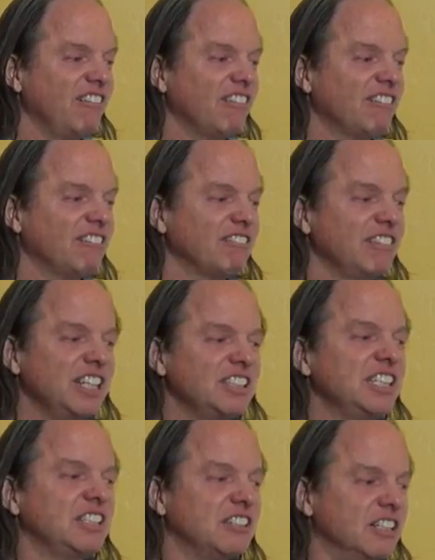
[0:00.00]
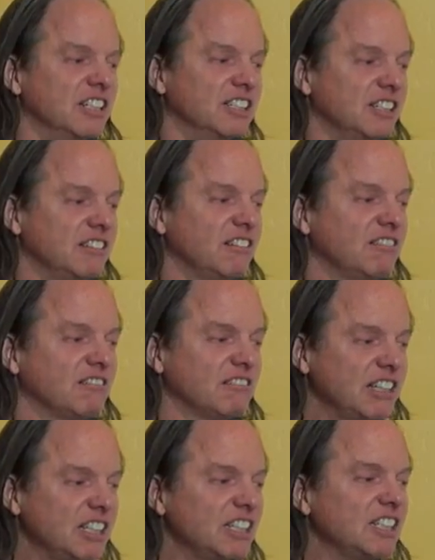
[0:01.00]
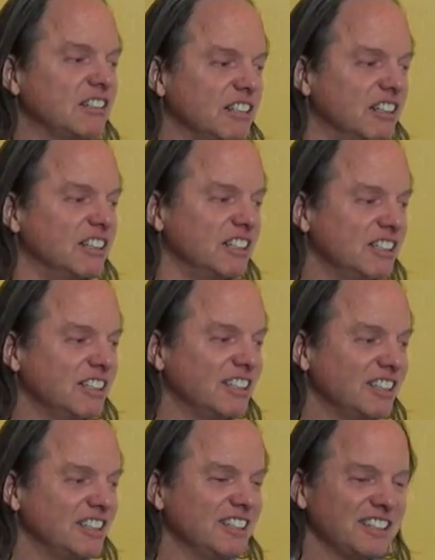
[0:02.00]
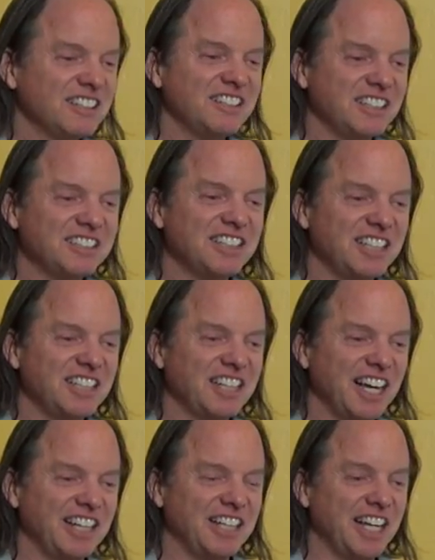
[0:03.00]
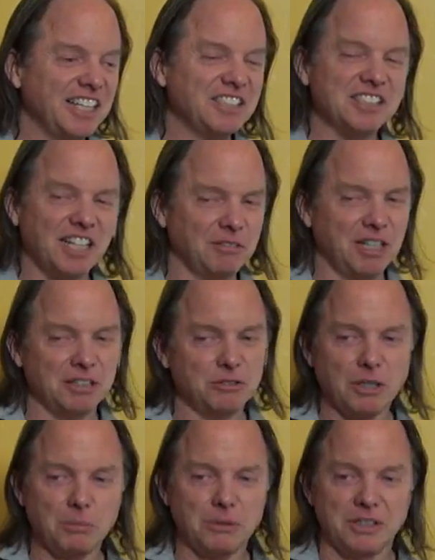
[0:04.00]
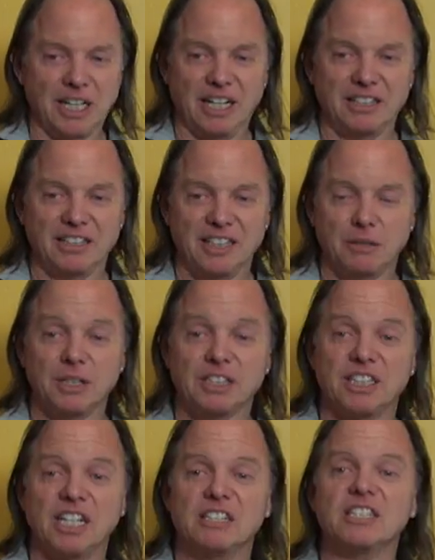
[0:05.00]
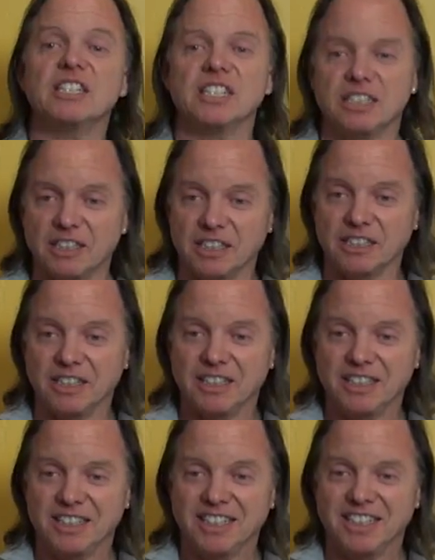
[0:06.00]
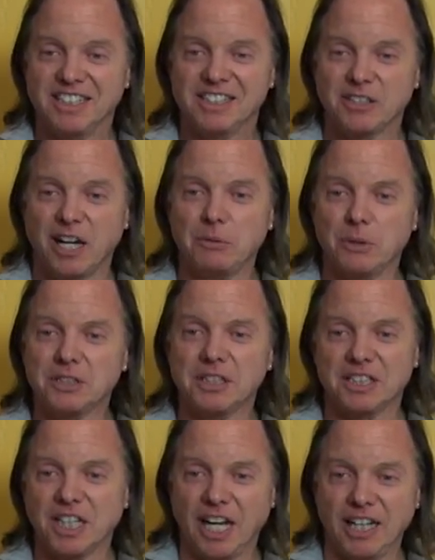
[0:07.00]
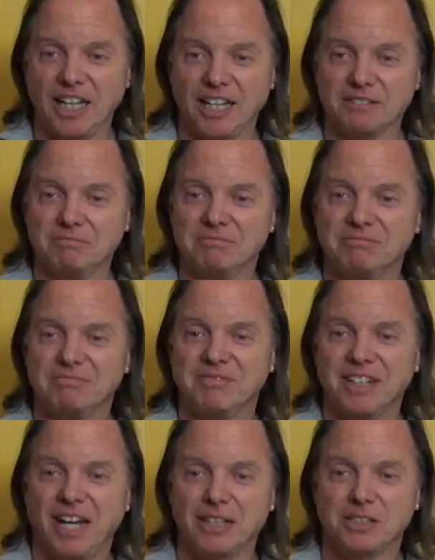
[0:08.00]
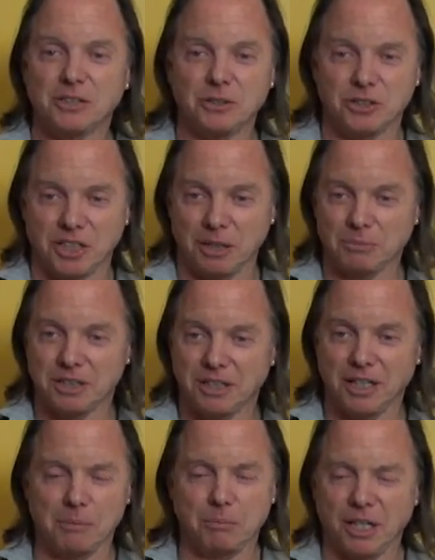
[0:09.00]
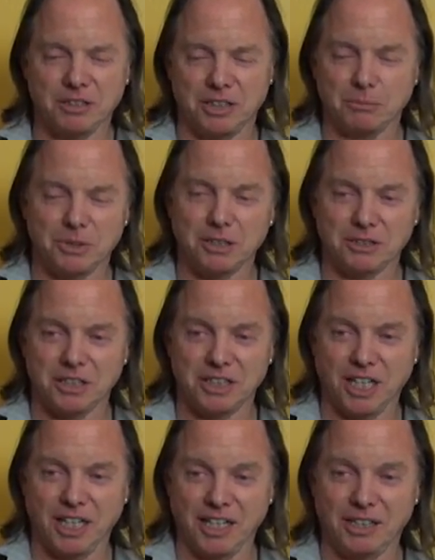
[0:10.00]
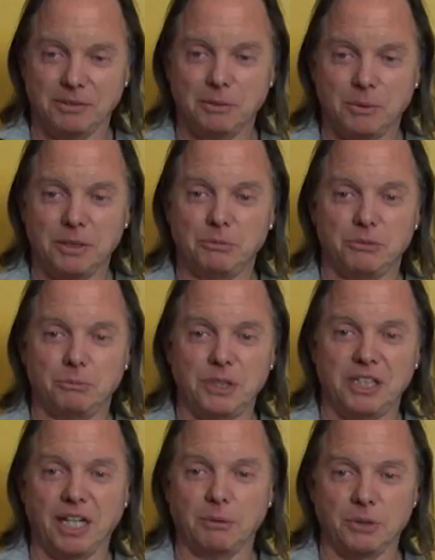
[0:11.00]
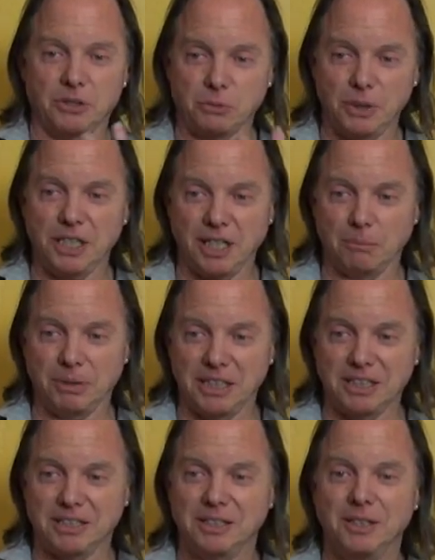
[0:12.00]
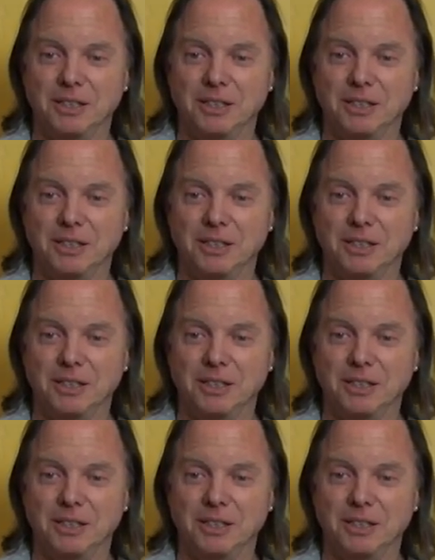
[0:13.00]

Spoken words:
Really good, really good. You see, and Asians have a lot of trouble with that. They want to say really good. So I worked in Thailand. I sold gemstones. I bought gemstones in Thailand. We dealt with 3 companies.